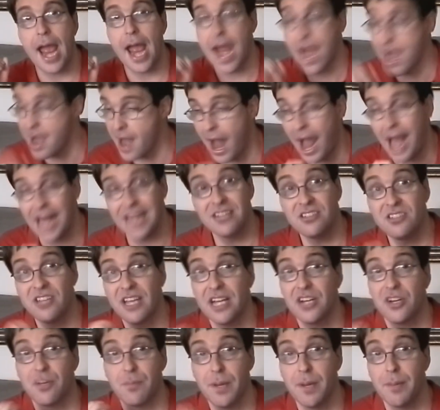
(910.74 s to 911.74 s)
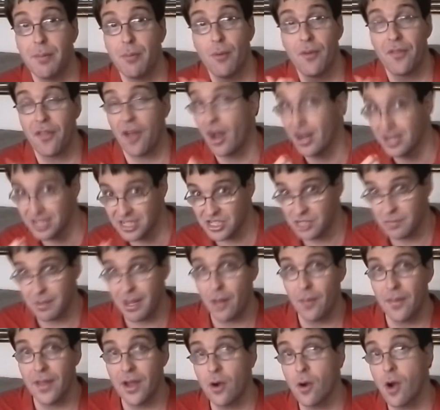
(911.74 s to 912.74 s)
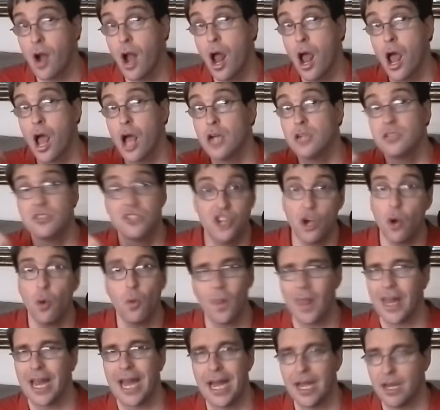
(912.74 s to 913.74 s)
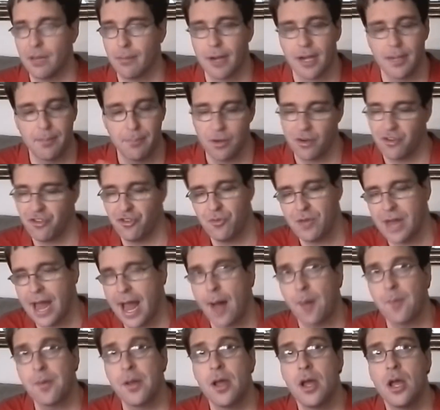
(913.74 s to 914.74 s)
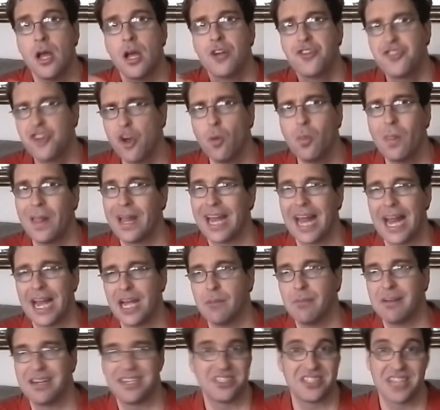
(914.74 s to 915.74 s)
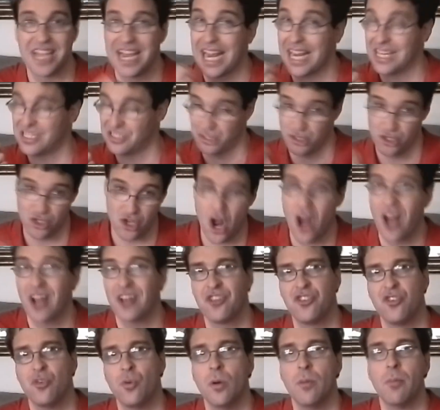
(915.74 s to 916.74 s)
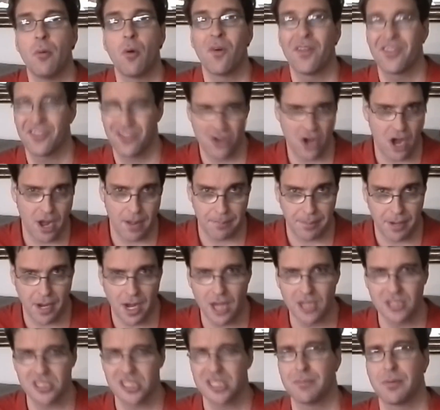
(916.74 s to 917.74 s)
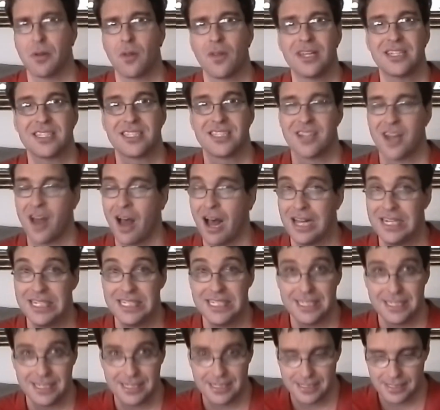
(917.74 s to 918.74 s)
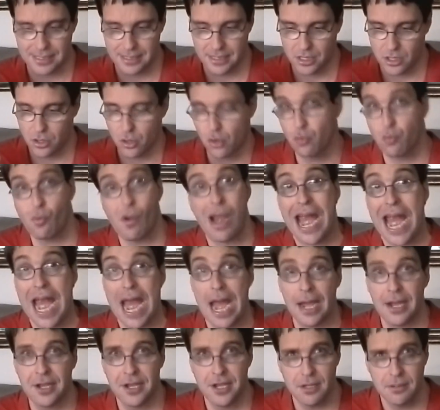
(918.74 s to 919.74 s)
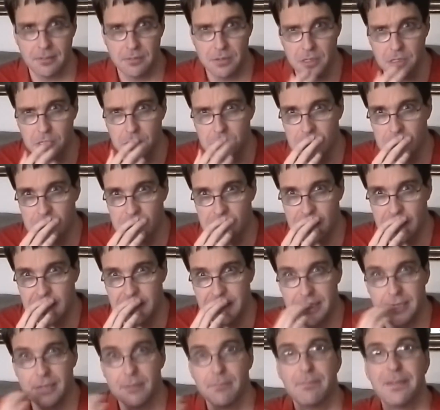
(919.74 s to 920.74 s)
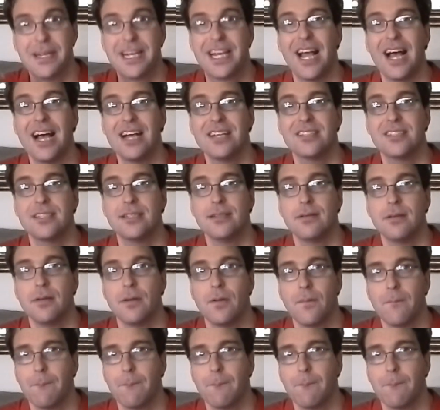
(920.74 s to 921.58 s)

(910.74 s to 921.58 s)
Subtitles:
And I say to people with autism out there, don't let anybody put you down. Don't let anybody say it's not doable, it's not possible, it's not grand. Because